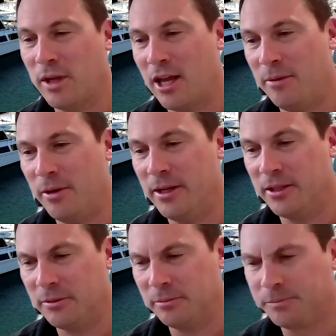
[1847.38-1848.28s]

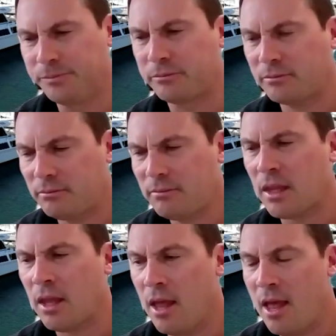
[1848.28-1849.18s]
catamarans.
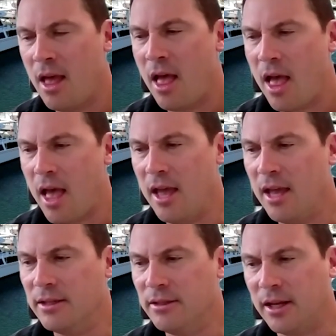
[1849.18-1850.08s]

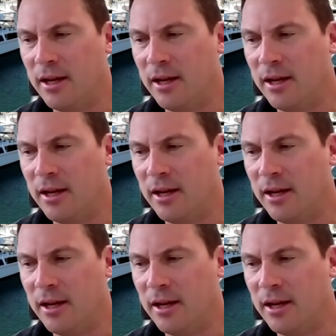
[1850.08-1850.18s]
And